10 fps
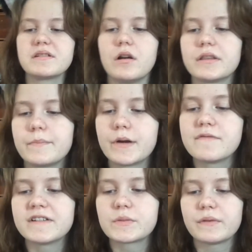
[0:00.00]
called The
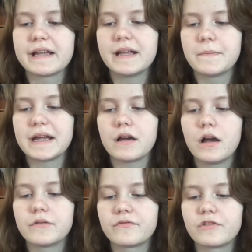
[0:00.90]
Perfect Plan by
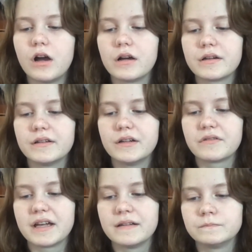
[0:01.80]
Hunt Frog.
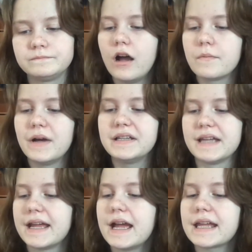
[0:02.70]
Okay. On
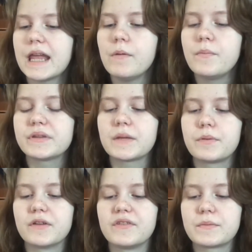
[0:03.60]
Monday, I came up with the
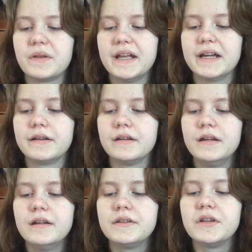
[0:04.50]
perfect plan.
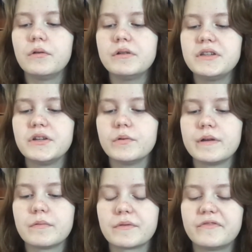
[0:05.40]
No one knew
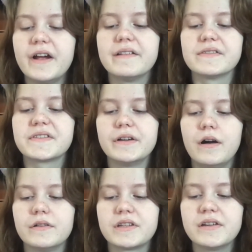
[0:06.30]
we were friends.
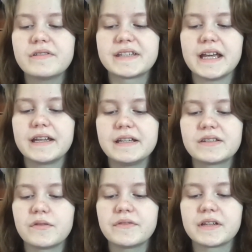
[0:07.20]
On Tuesday, he
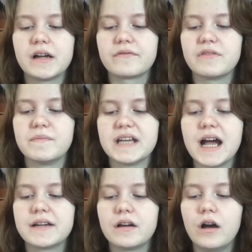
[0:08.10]
stole the gun from
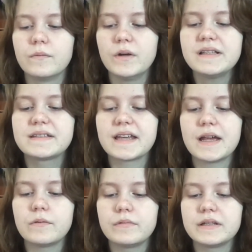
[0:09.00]
Dad. On
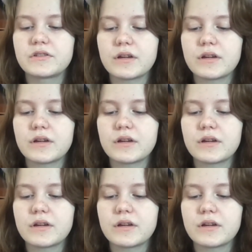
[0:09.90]
Wednesday, we